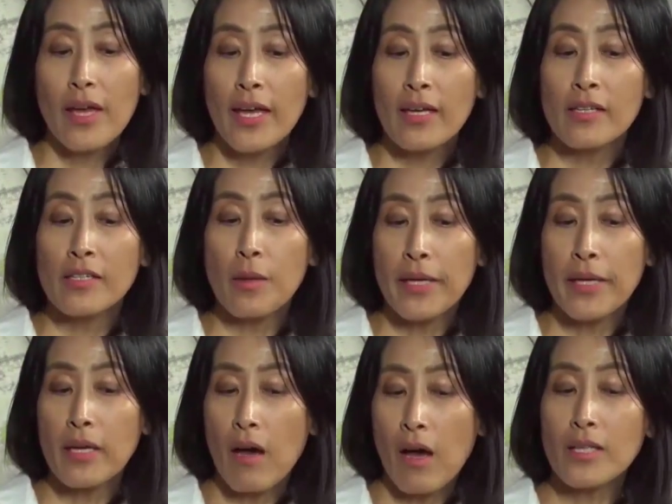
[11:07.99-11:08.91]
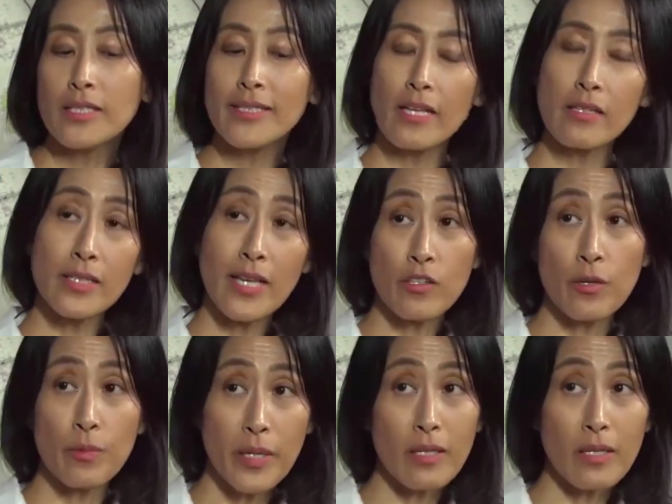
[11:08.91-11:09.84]
And because that
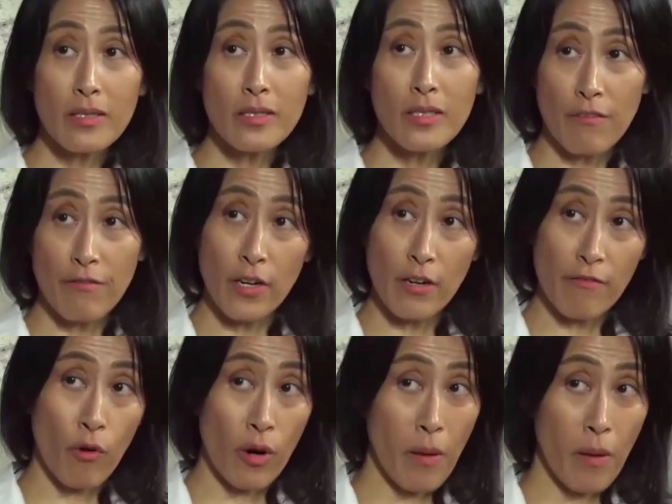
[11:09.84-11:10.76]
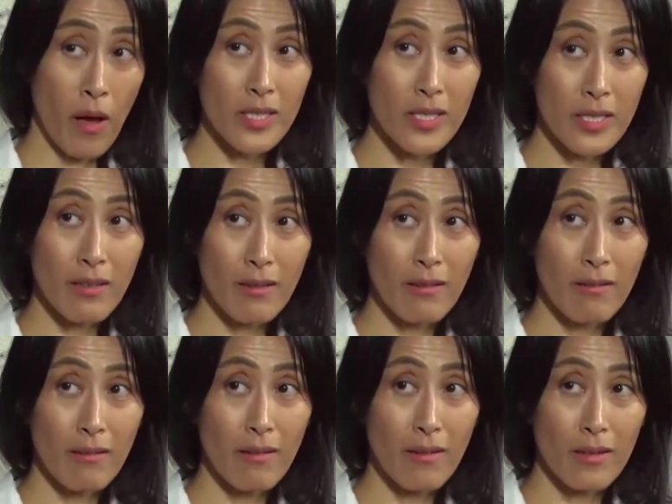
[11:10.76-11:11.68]
centerpiece of their foreign
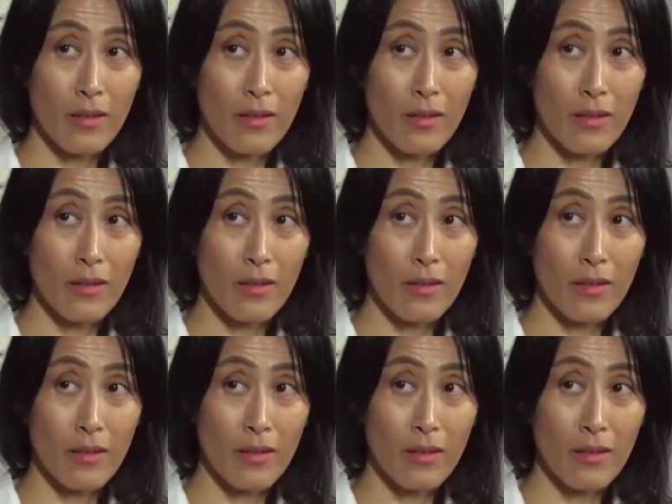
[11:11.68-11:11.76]
policy,